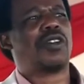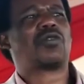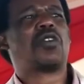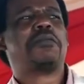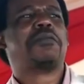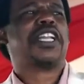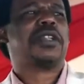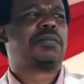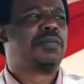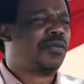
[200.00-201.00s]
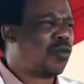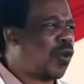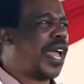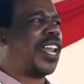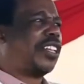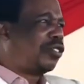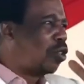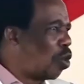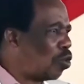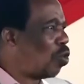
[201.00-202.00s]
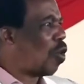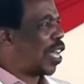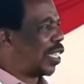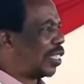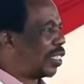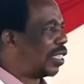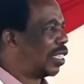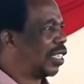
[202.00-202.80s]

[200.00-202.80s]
You have got many well-known ones.